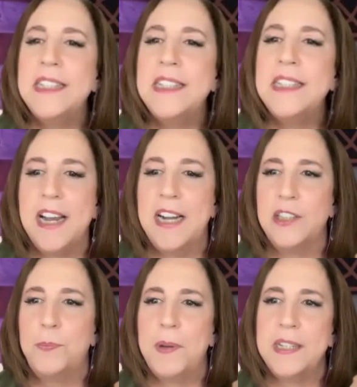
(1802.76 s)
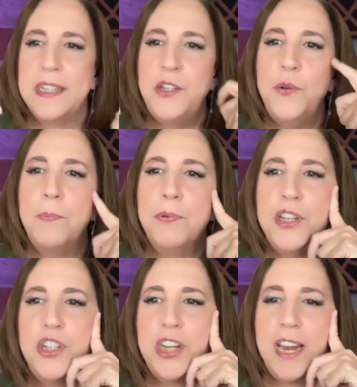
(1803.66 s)
in touch because I do
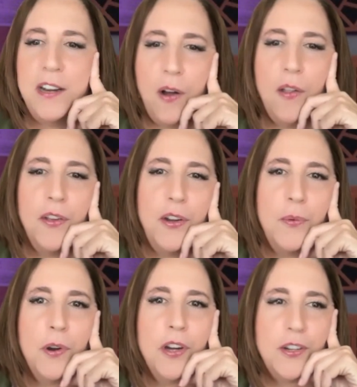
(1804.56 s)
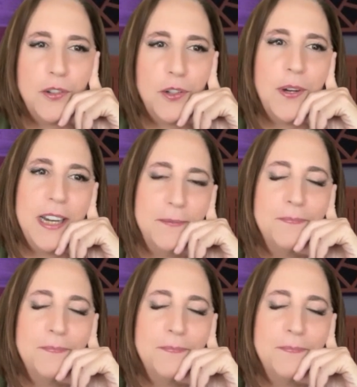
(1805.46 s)
appreciate all the good work you're doing.